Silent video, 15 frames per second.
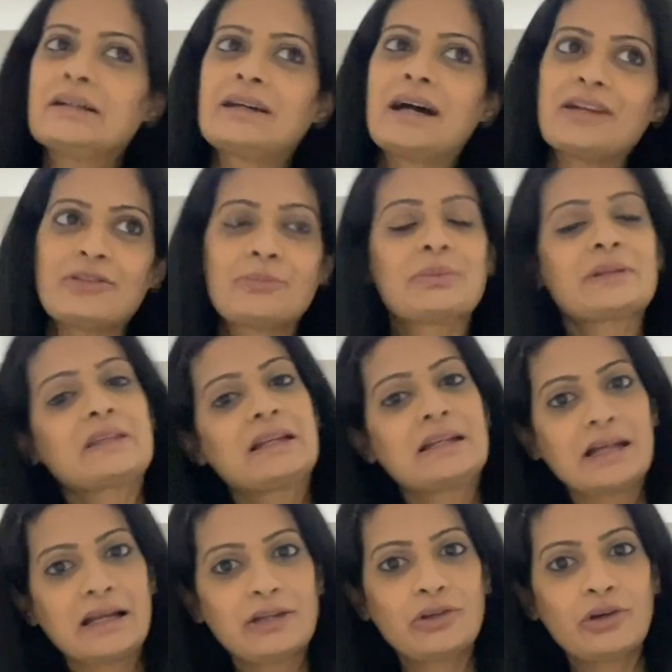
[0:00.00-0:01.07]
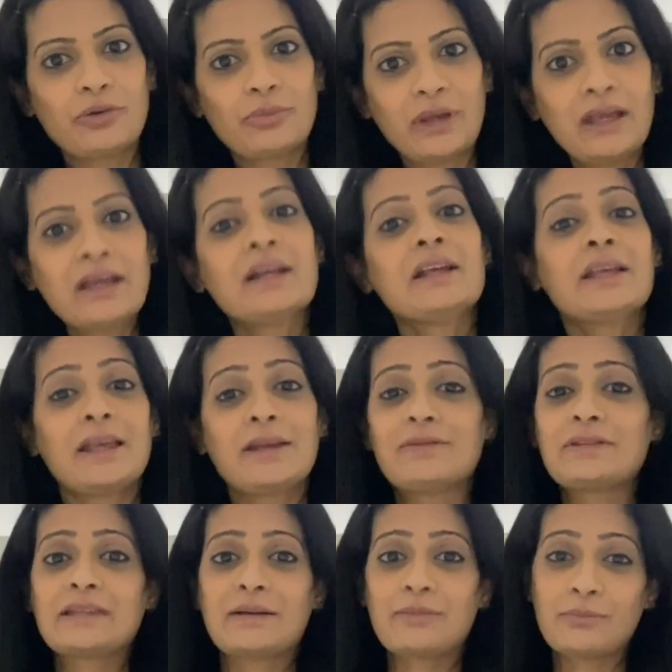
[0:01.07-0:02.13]
100% done your way
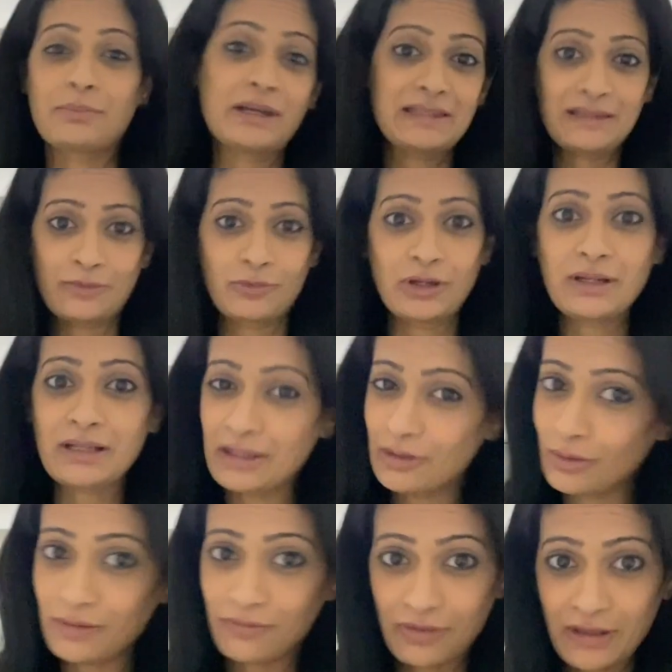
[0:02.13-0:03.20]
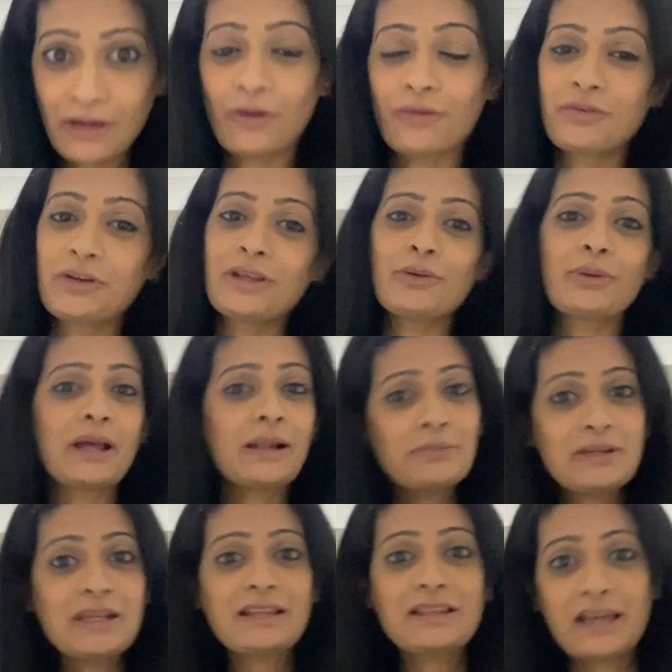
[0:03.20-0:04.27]
if by someone you know if they're offering you help
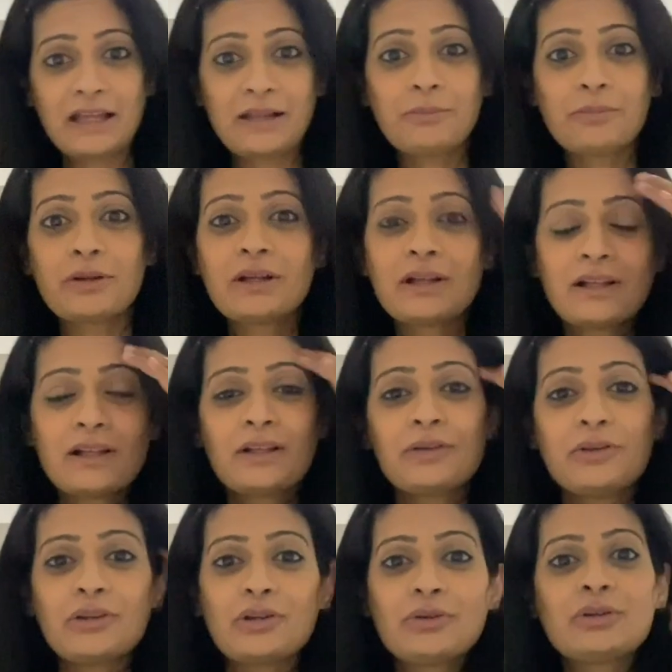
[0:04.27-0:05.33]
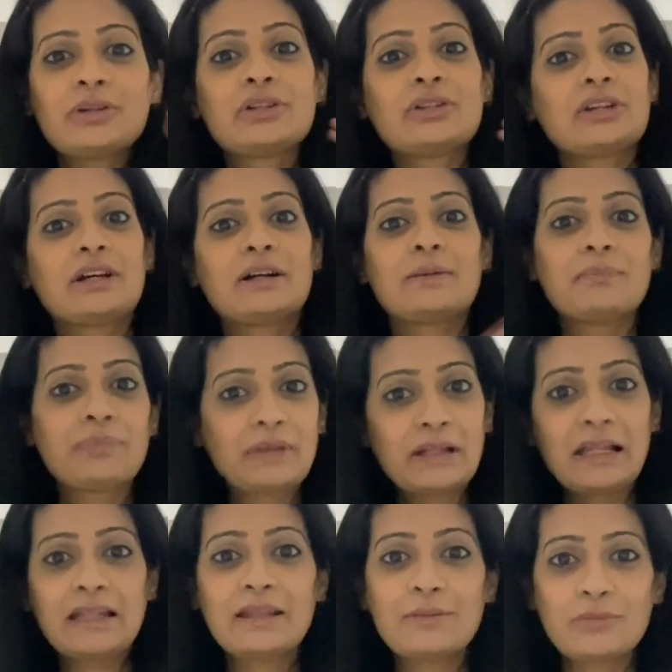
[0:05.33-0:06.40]
take the help you know, um,
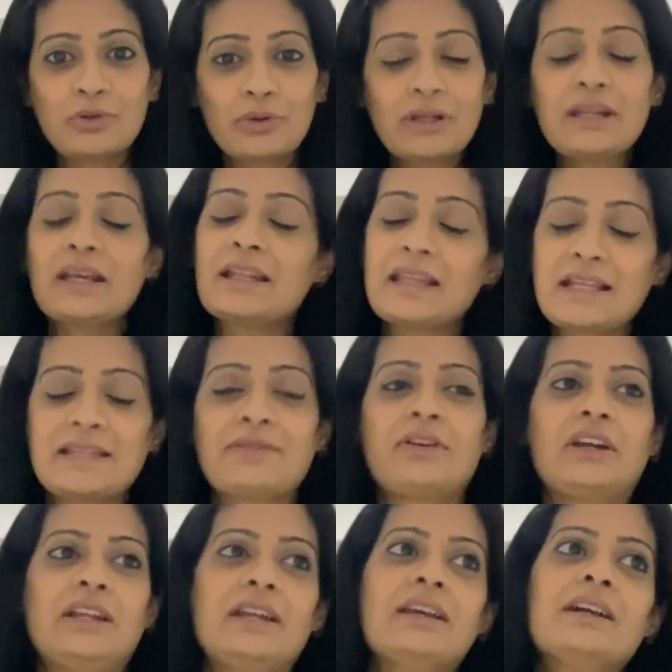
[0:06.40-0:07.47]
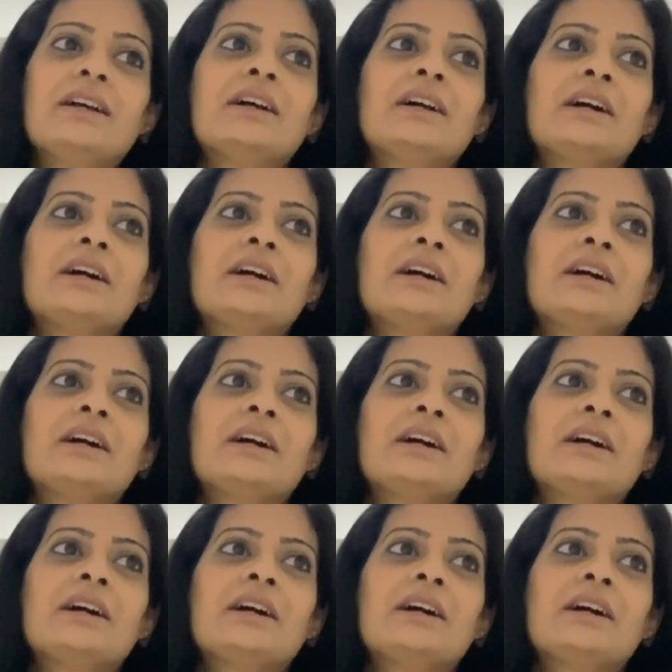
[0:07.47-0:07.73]
let them do it, and that's fine.